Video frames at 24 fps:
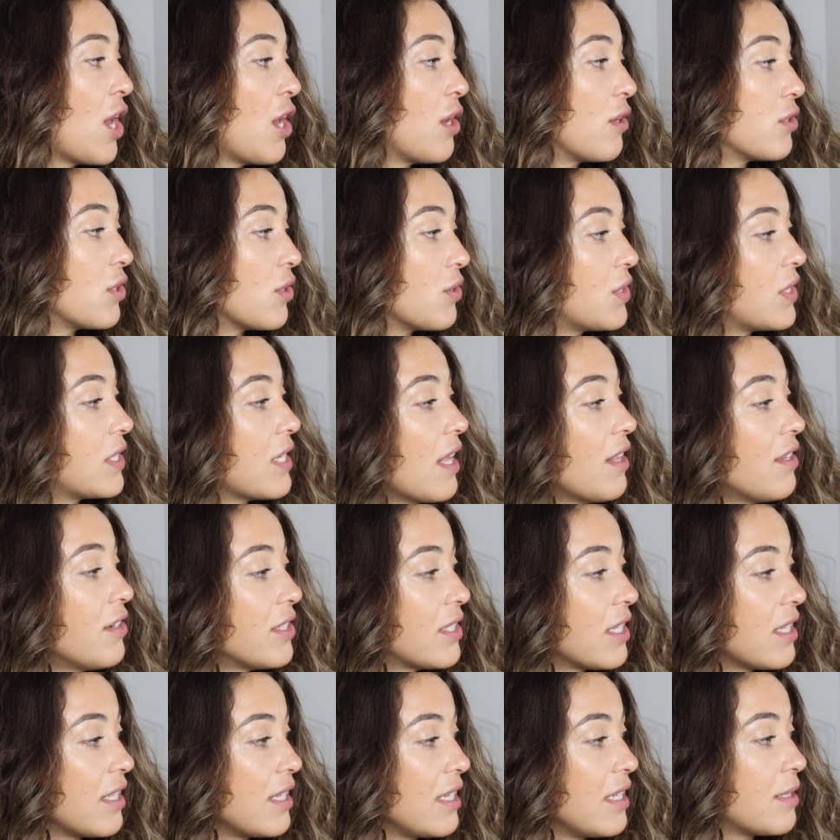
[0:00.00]
So sellers
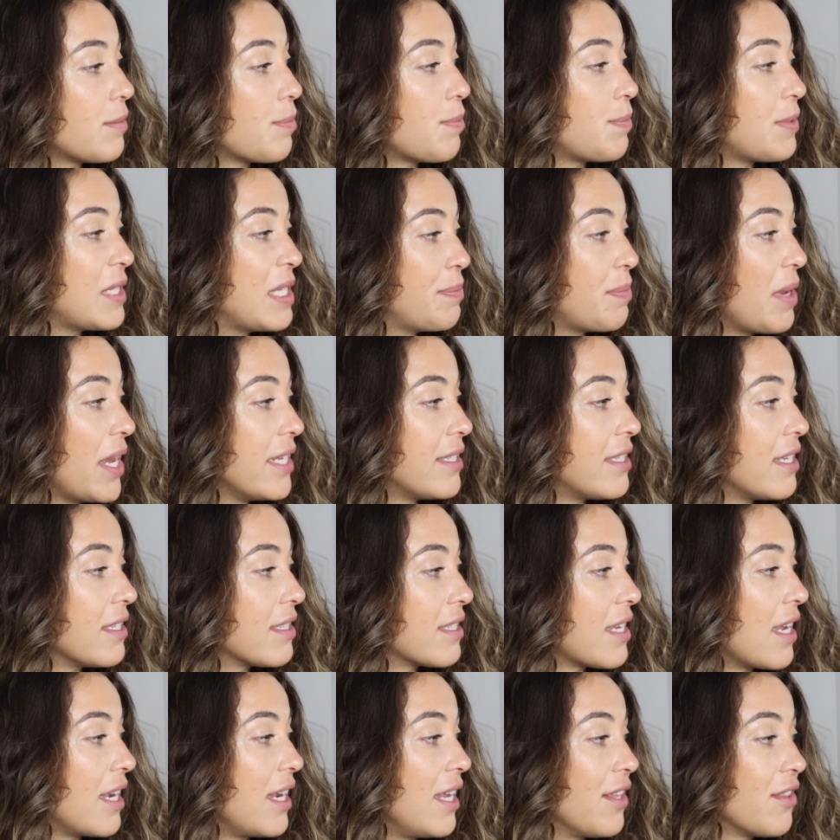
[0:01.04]
in these spaces
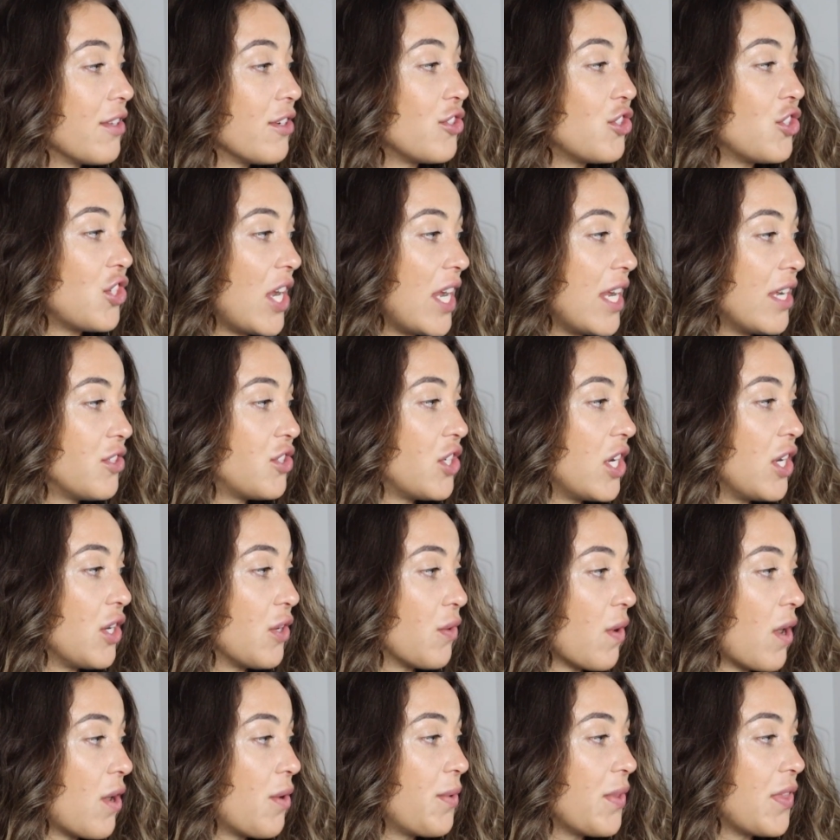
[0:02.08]
can either change and
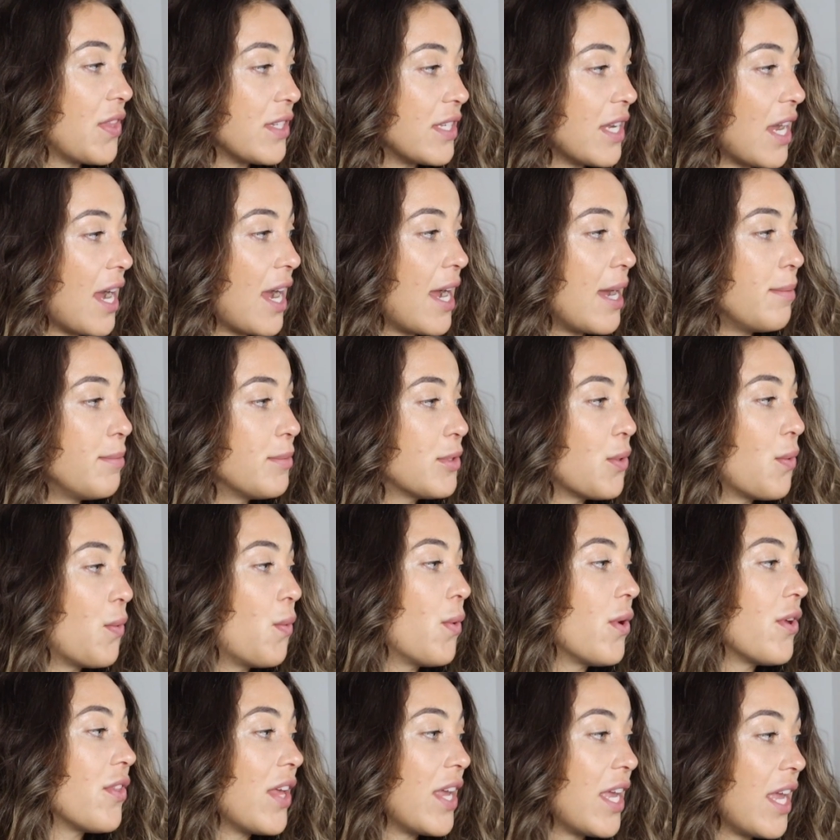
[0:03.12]
grow with the times
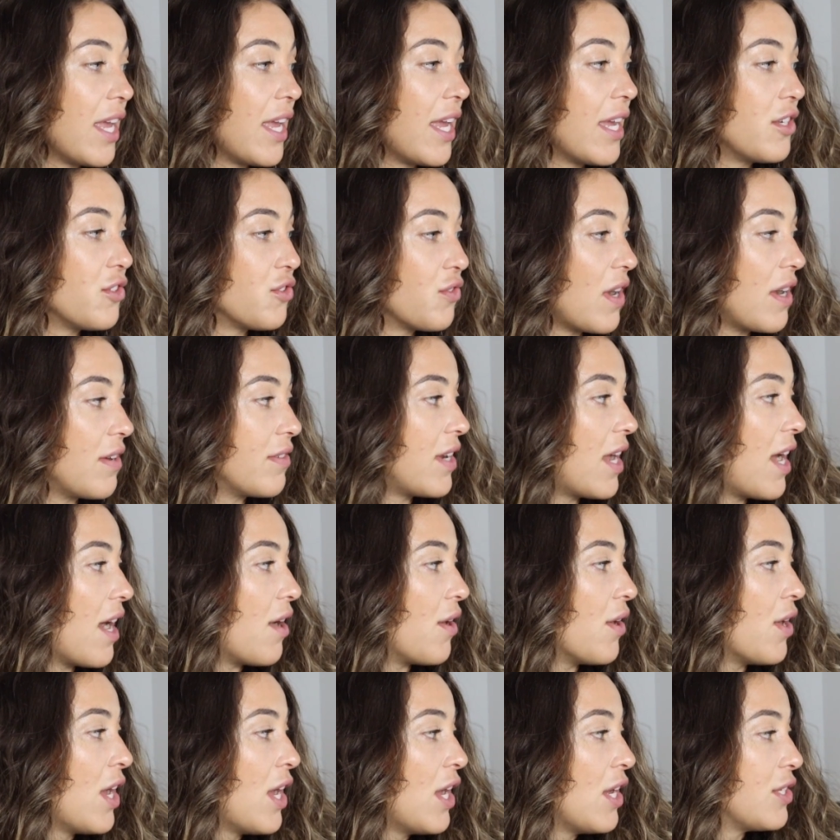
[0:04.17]
or they can get drowned
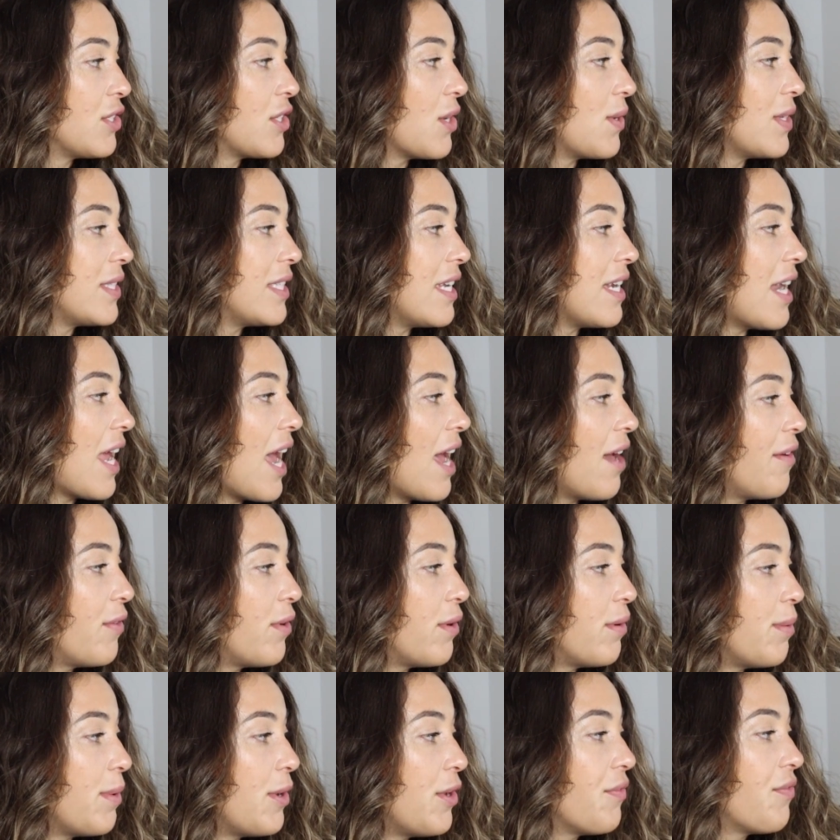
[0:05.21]
out. So it's
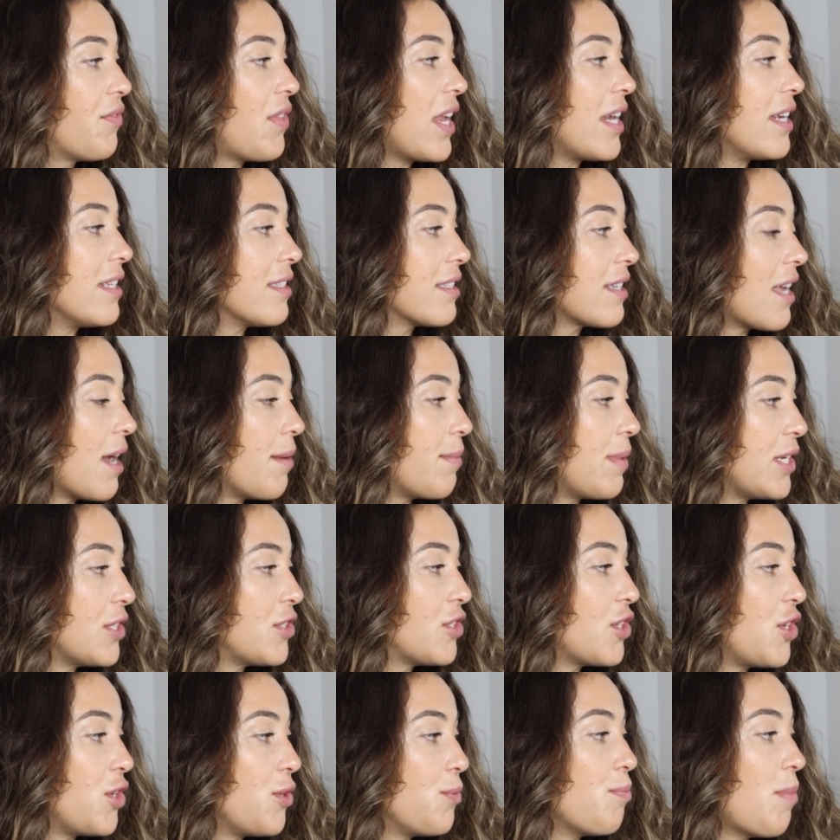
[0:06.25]
inevitable that it's coming.
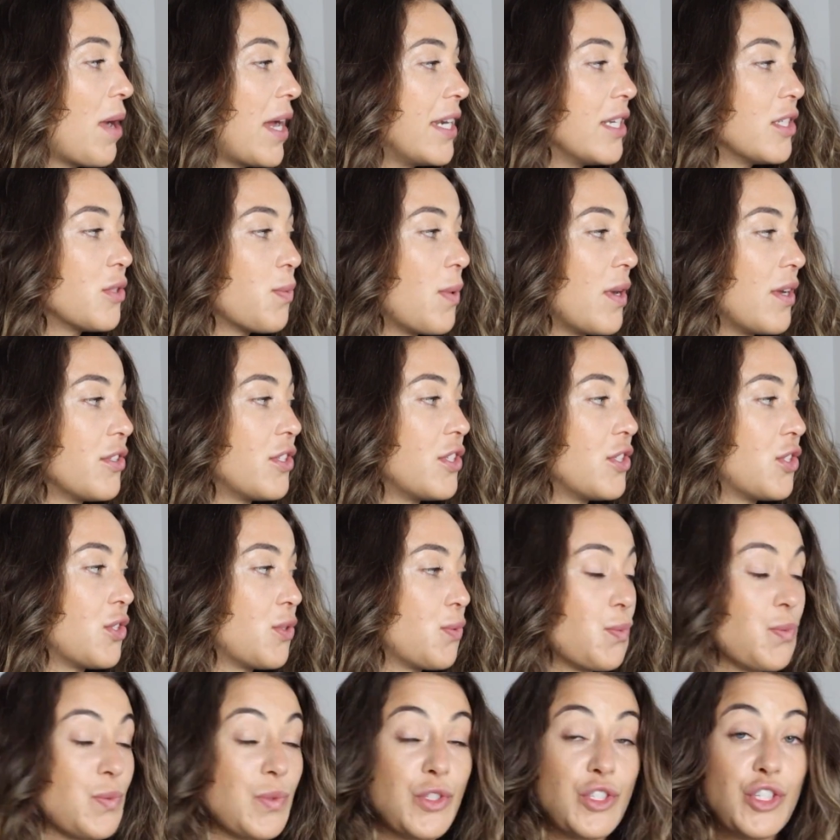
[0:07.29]
So you might as well to
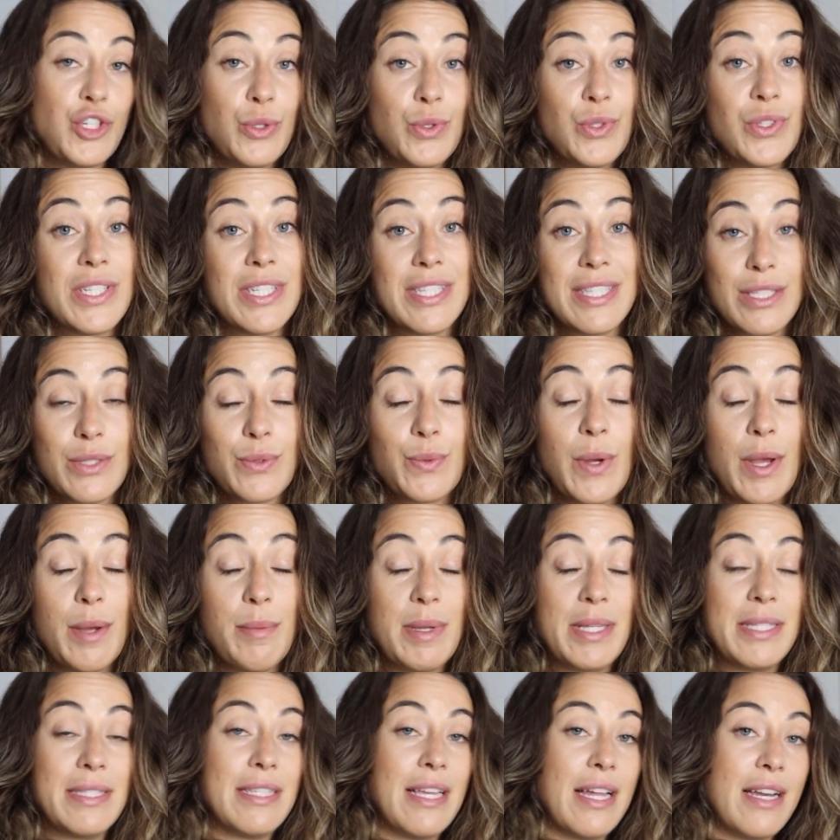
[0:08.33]
choose to swim
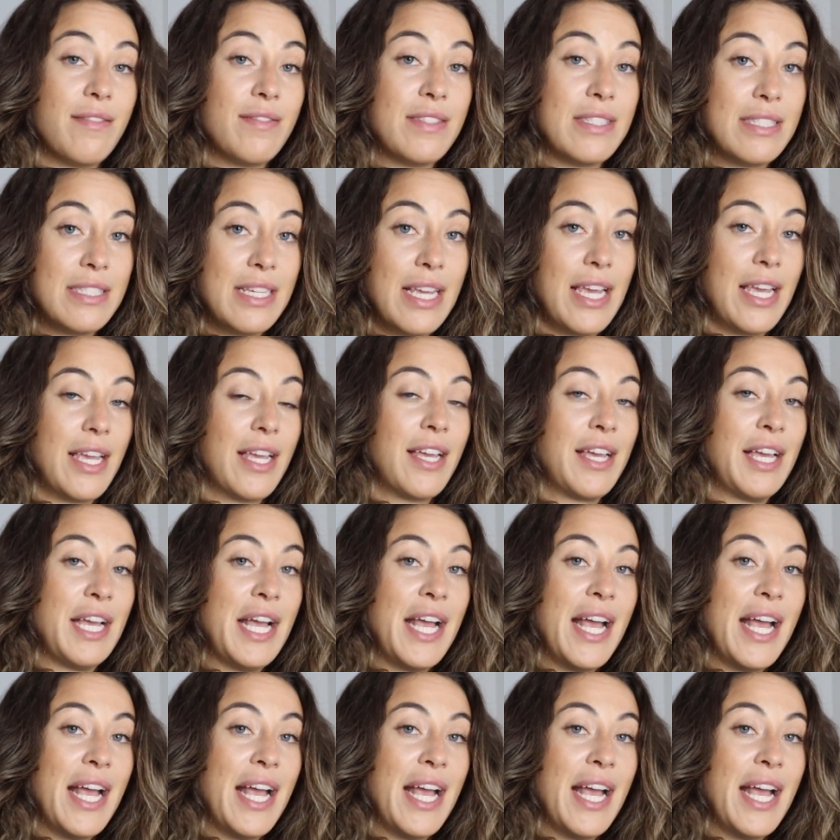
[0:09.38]
instead of sink.